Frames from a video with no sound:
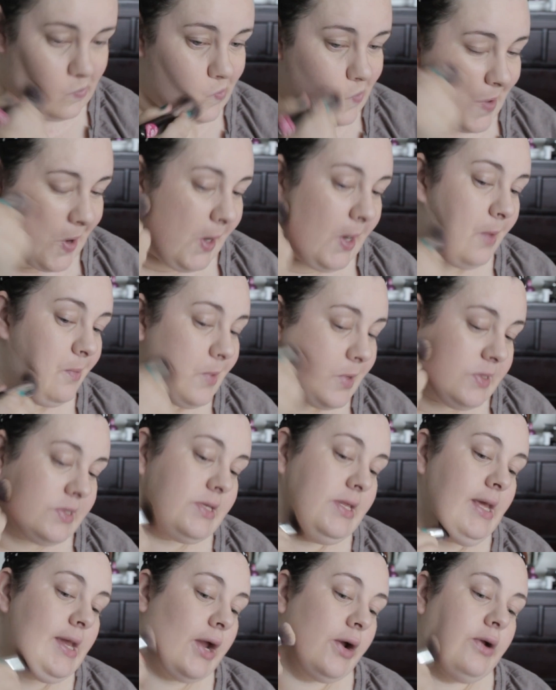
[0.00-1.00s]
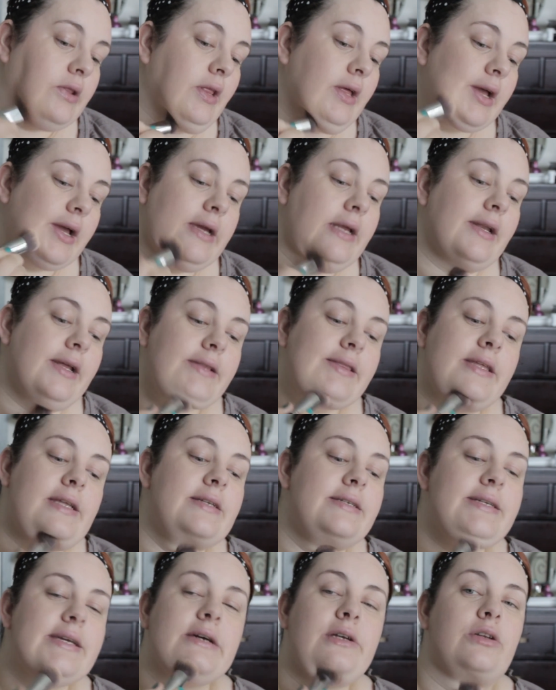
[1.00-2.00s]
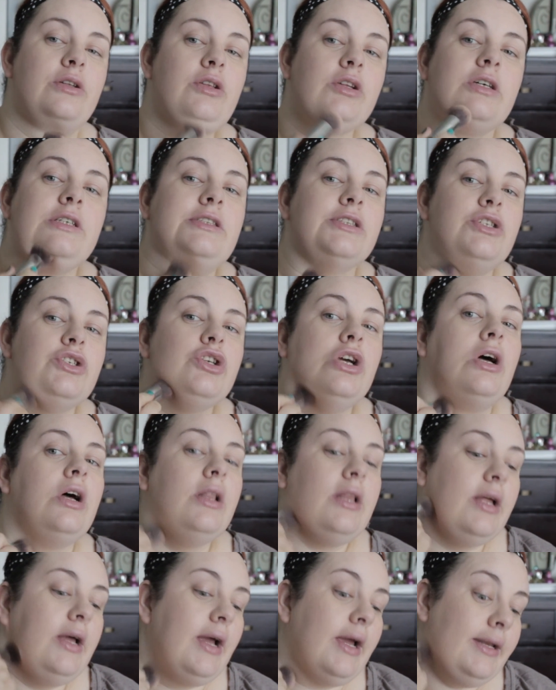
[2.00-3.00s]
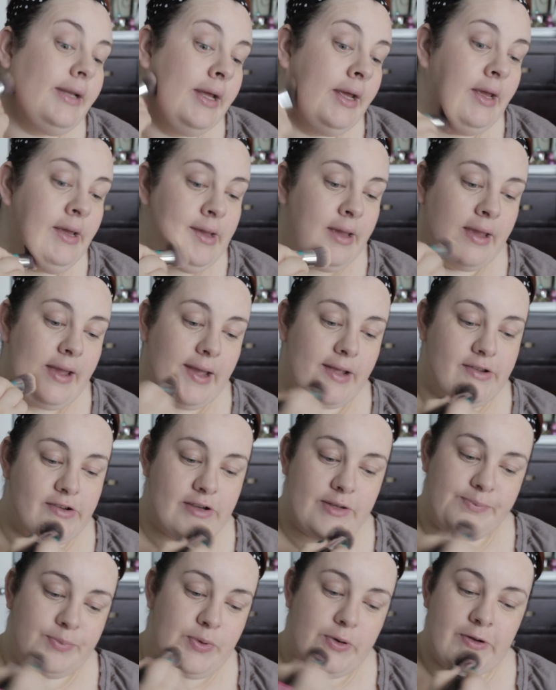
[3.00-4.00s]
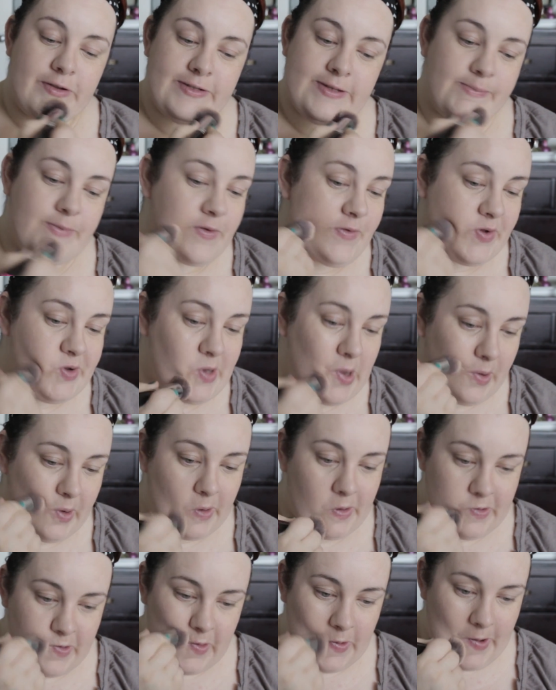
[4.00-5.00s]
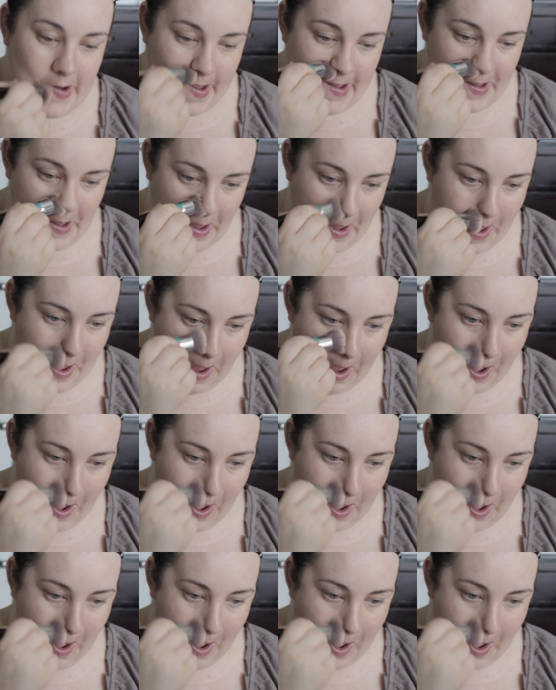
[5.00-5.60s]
Right up into the hairline and then down along the jawline and just pull some of it down onto the neck.